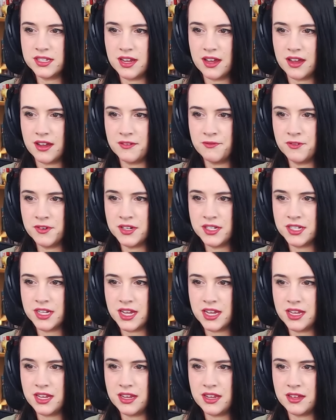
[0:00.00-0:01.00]

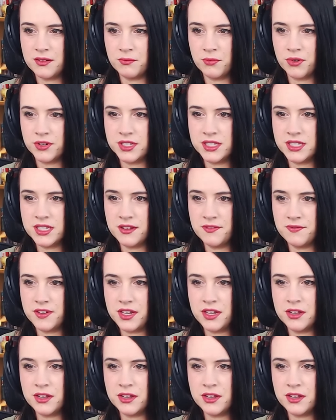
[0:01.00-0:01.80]
Aphrodite and Persephone,